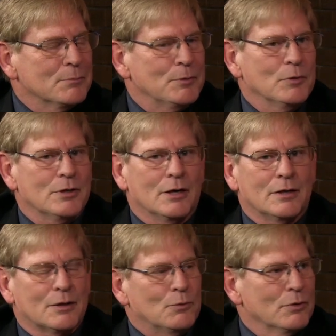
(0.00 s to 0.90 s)
I mean, we're
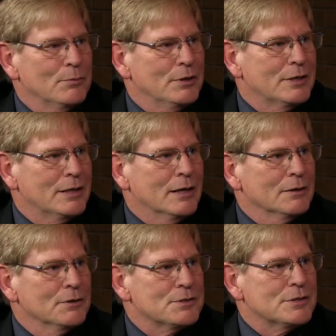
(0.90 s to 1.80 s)
talking
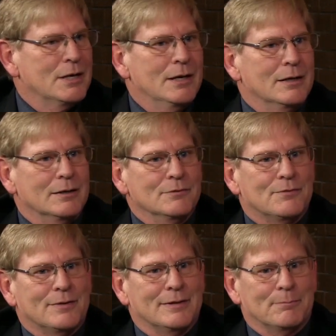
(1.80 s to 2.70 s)
$250,000
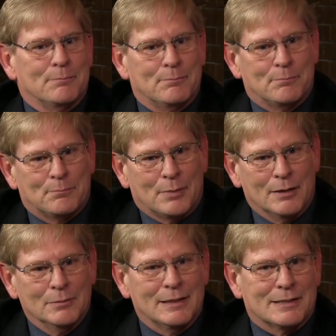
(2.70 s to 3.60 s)
of
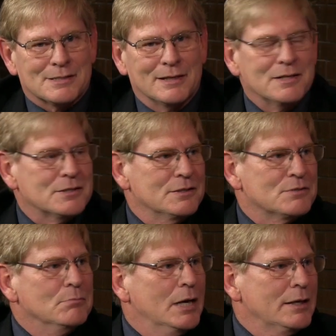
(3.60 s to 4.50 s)
public citizens'
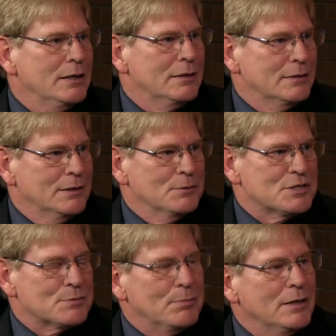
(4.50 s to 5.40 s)
money that was
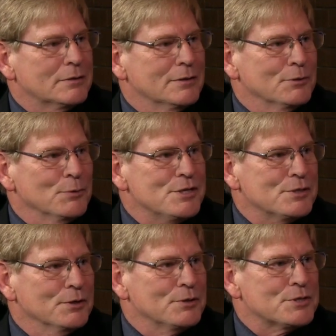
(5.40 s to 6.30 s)
spent on the
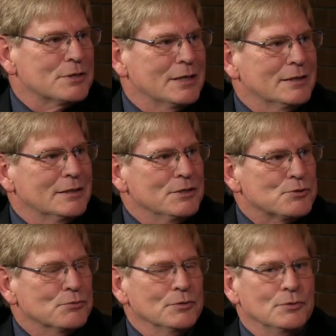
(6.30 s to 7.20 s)
research to get these
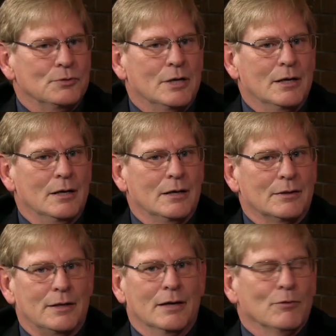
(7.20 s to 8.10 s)
through
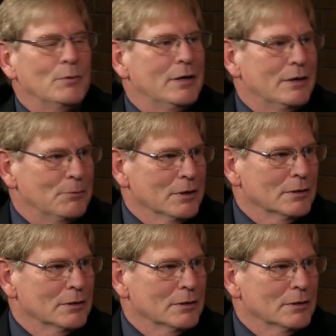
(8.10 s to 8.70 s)
that never went anywhere.